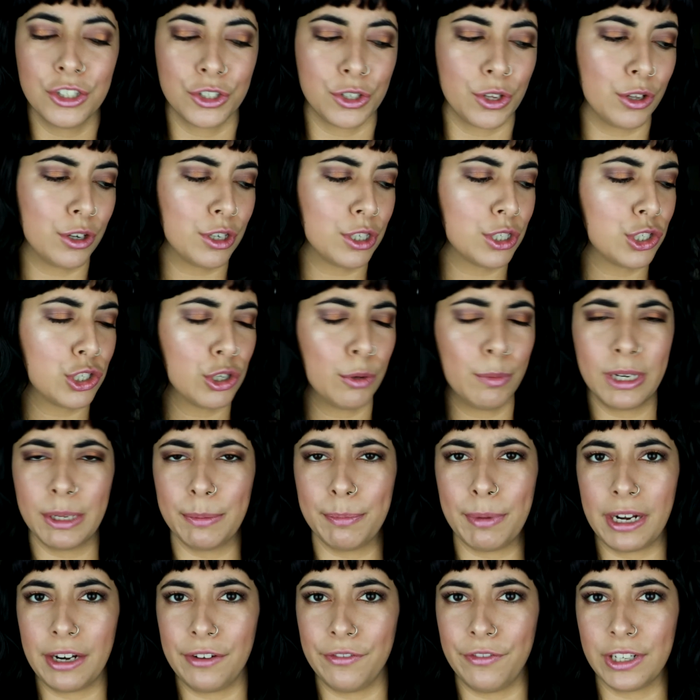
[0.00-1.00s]
So there are so
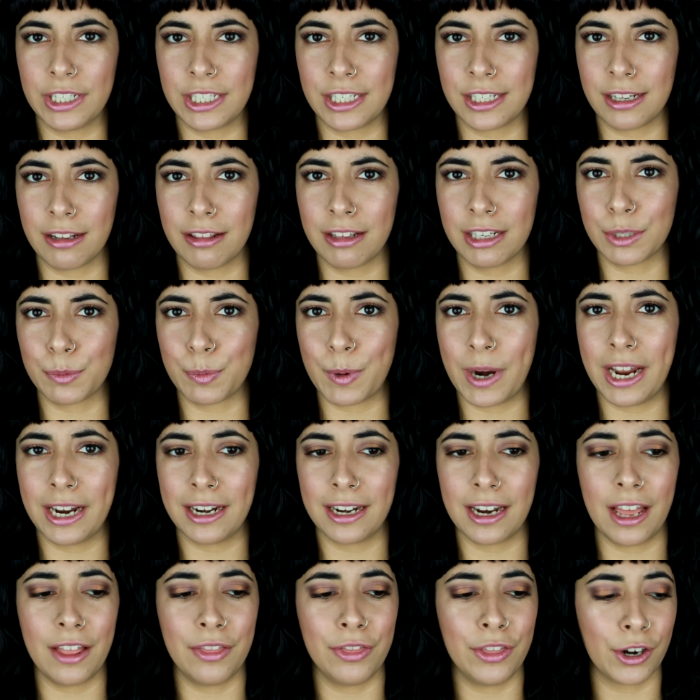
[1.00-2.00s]
many benefits to this
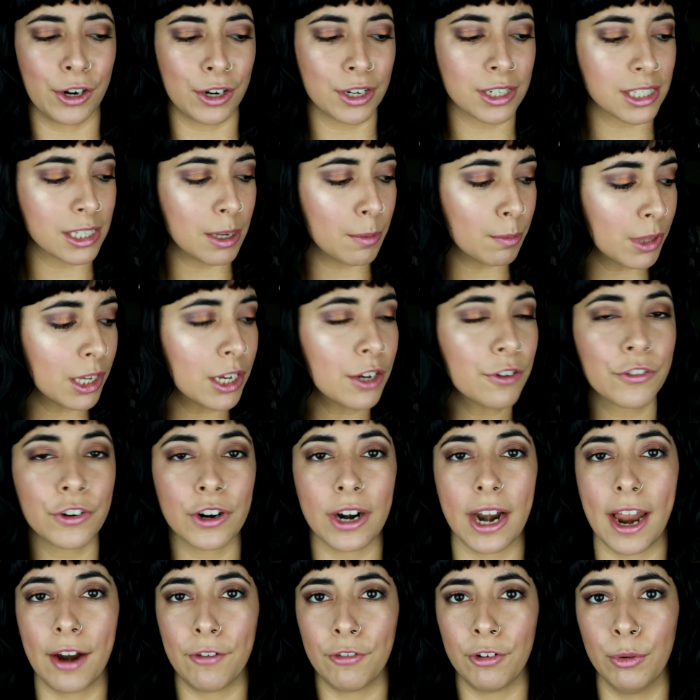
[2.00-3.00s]
brand, and there's something
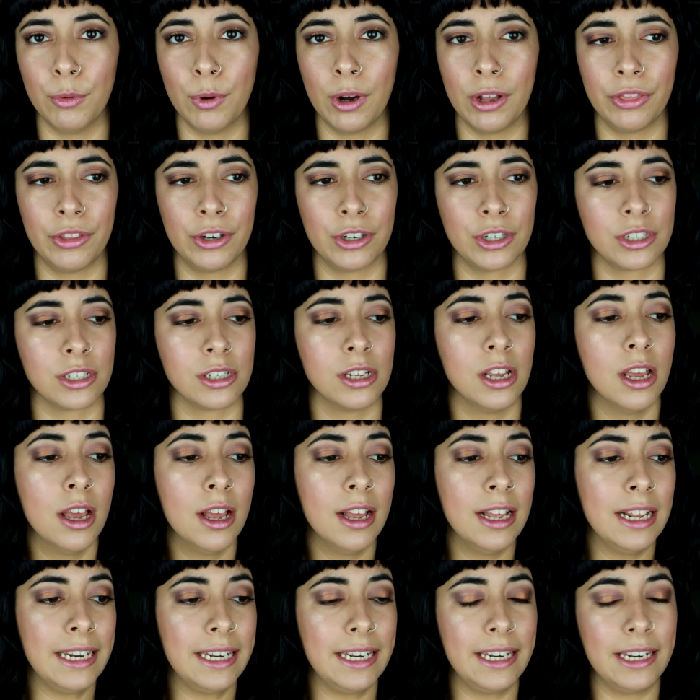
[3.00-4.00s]
for everyone. There's
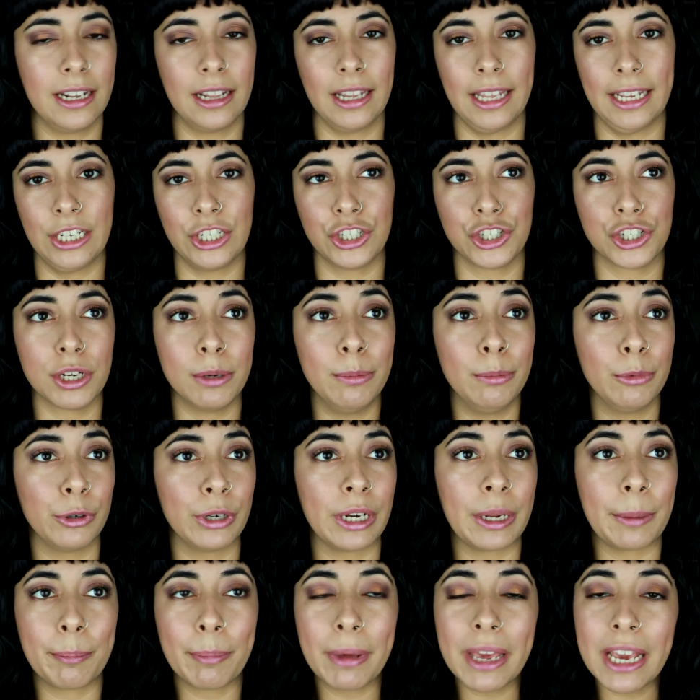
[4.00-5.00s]
like
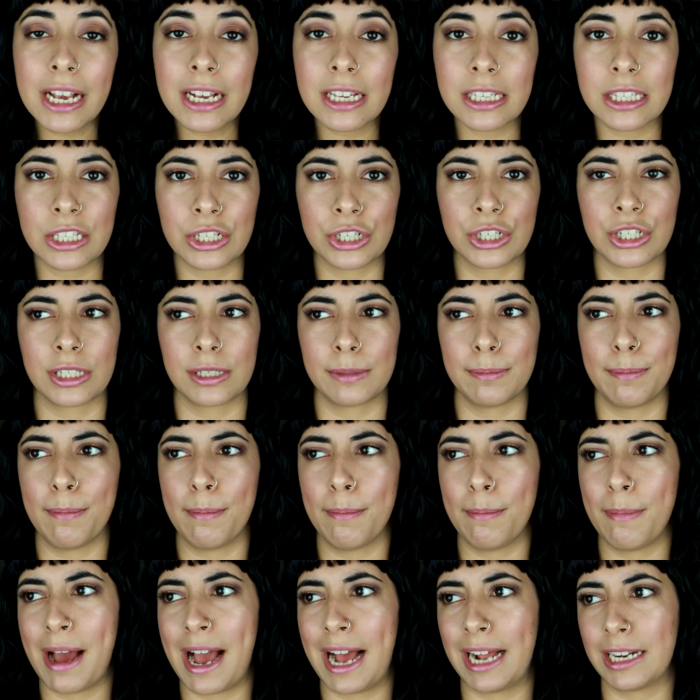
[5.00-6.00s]
shimmery pinks, there's
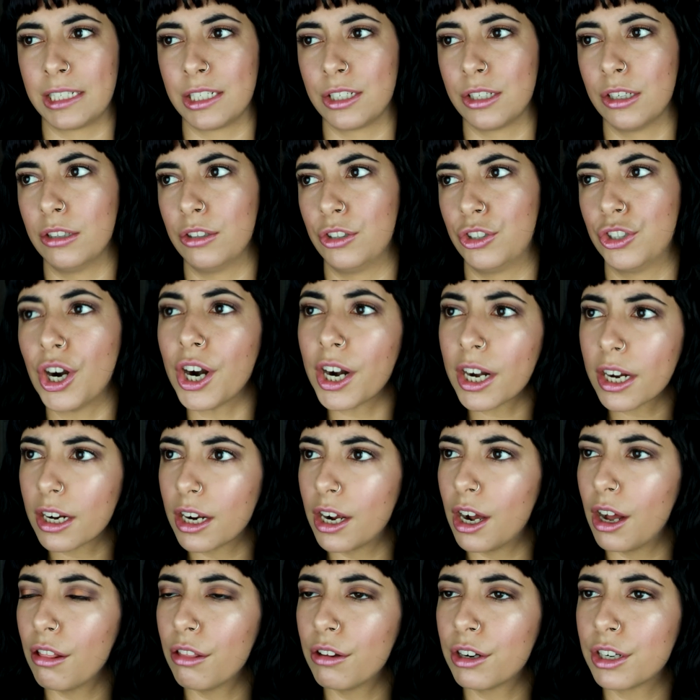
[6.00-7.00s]
matte
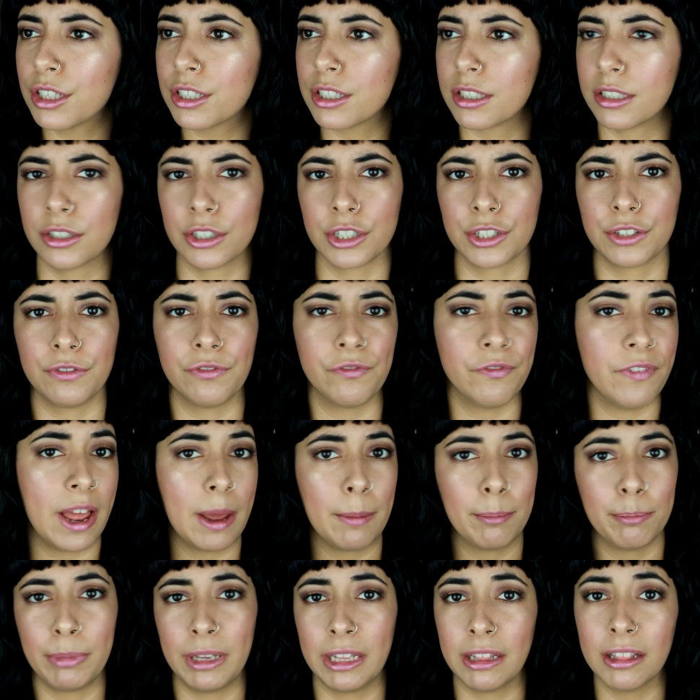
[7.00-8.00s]
dark colors, there's
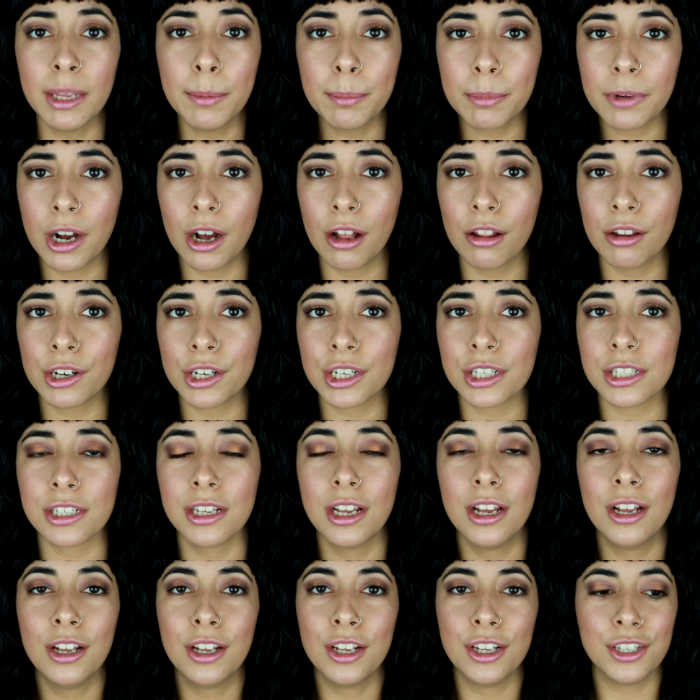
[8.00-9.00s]
vampy lip
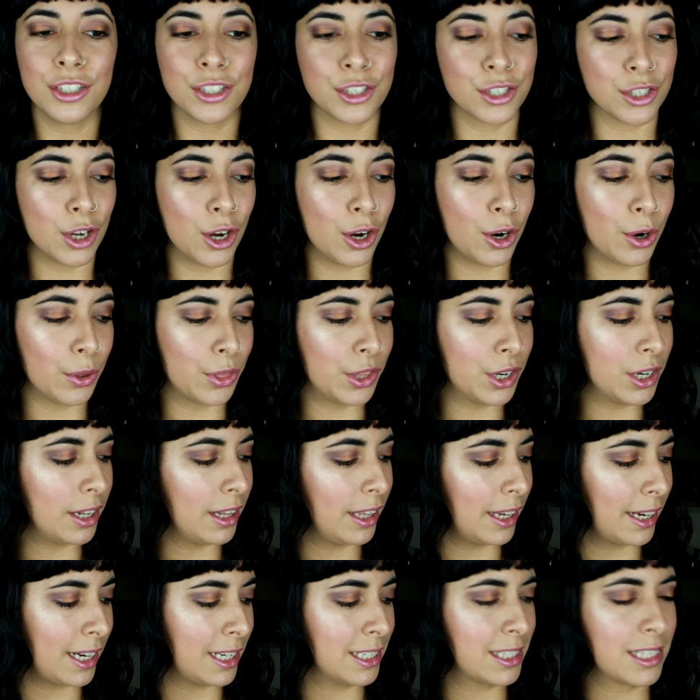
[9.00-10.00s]
colors. So
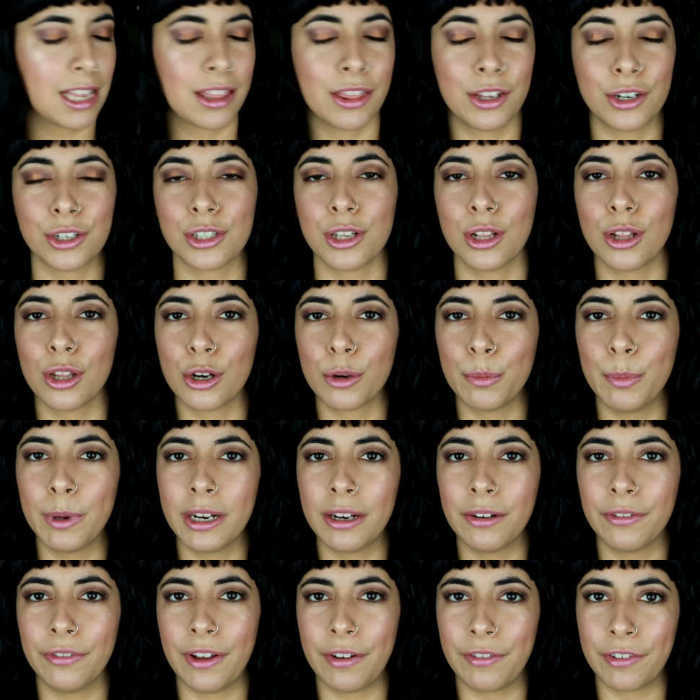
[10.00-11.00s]
there, like I said, there's a little
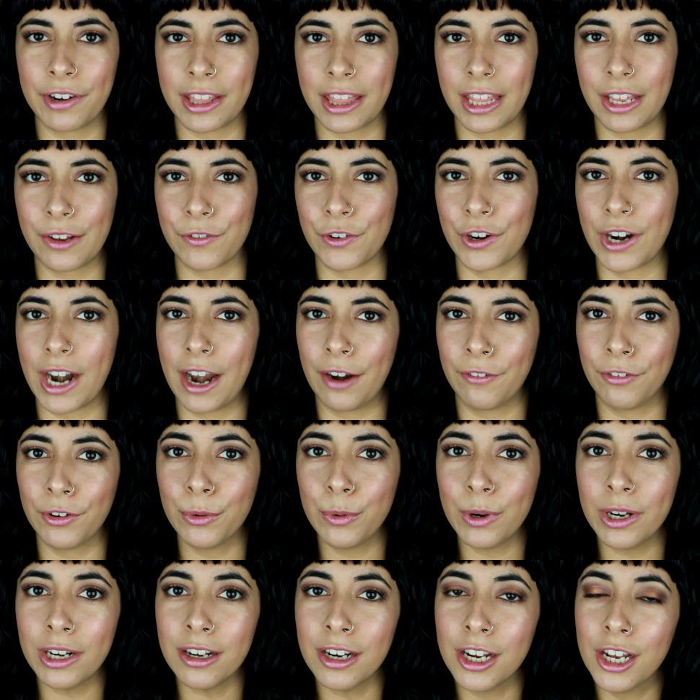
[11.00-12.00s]
bit of everything for
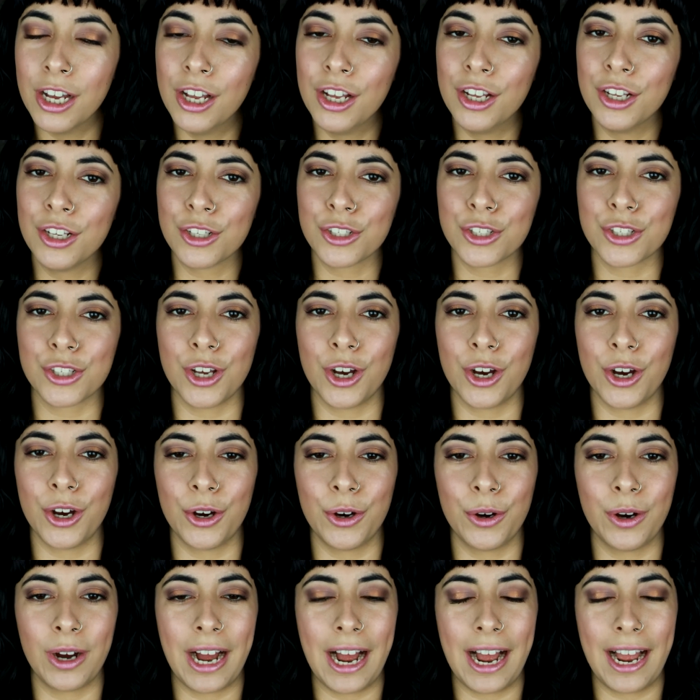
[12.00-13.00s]
everyone.
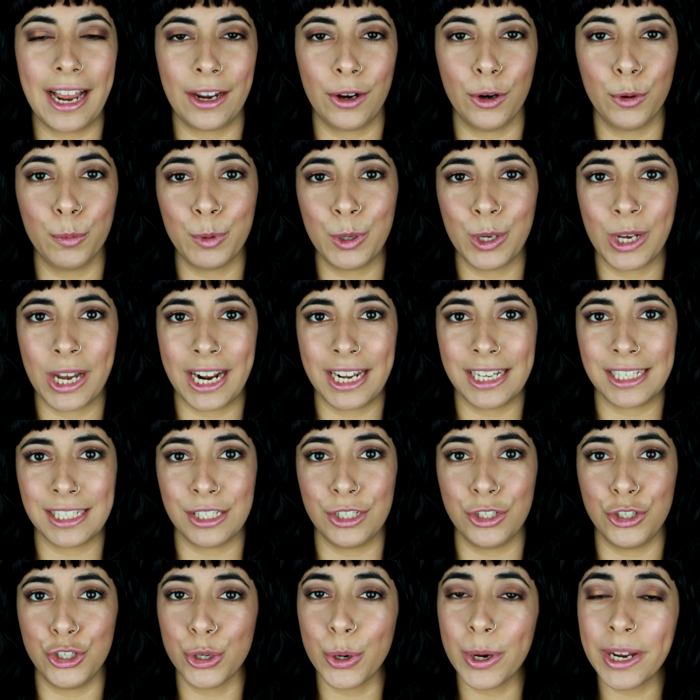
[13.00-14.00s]
So I hope you
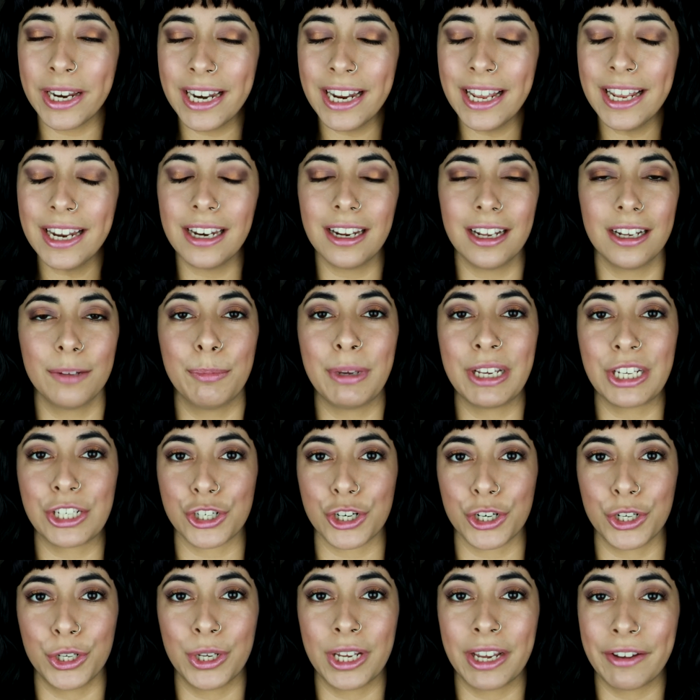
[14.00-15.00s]
guys enjoyed it. Make
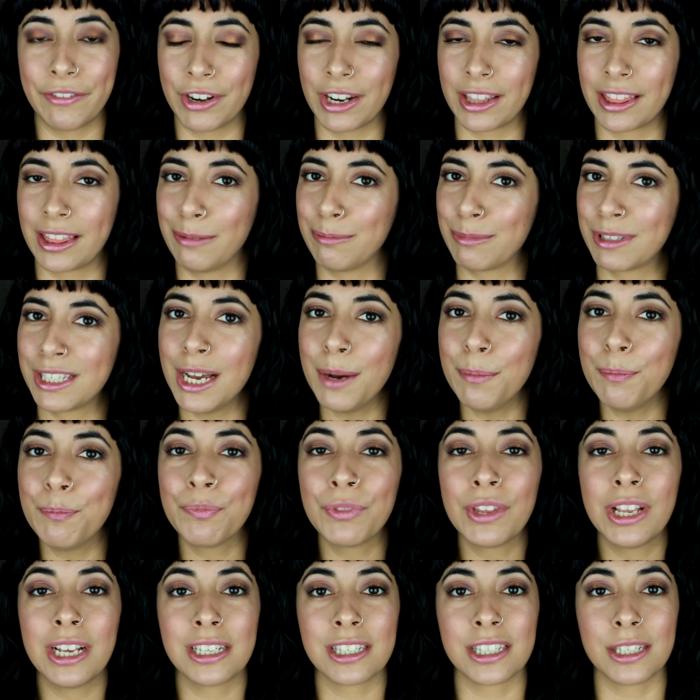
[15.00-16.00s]
sure you give it a thumbs up,
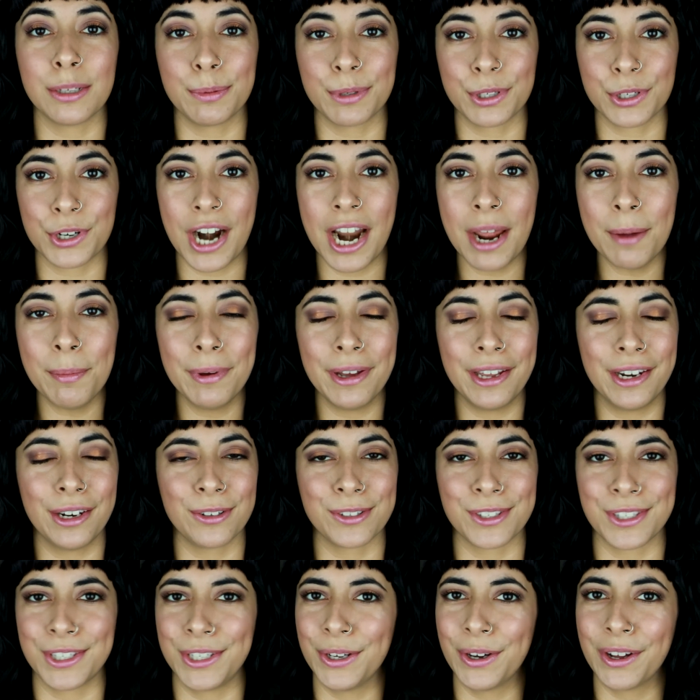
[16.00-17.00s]
subscribe, and
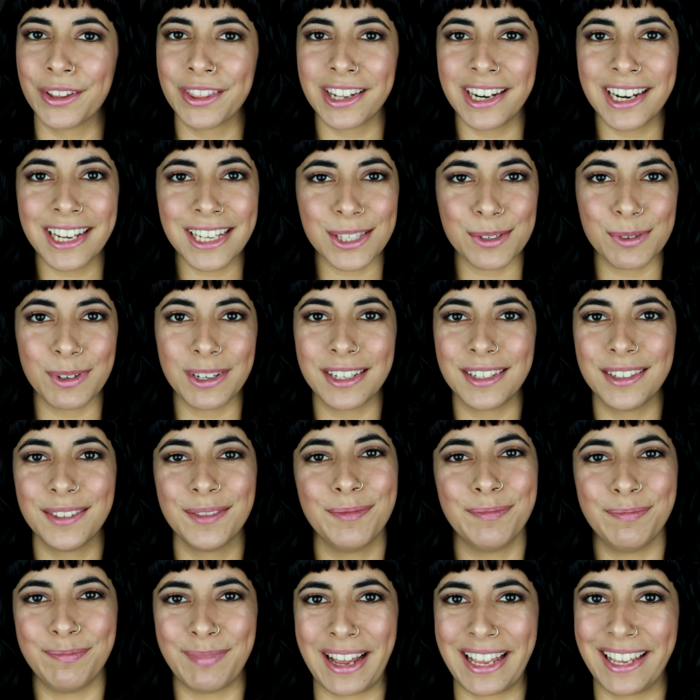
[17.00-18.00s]
I'll see you on the next one.
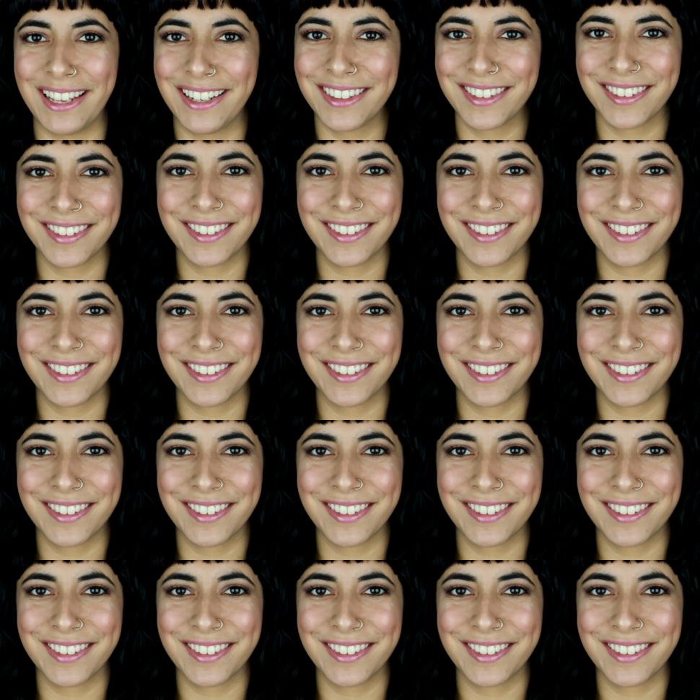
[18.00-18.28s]
Bye.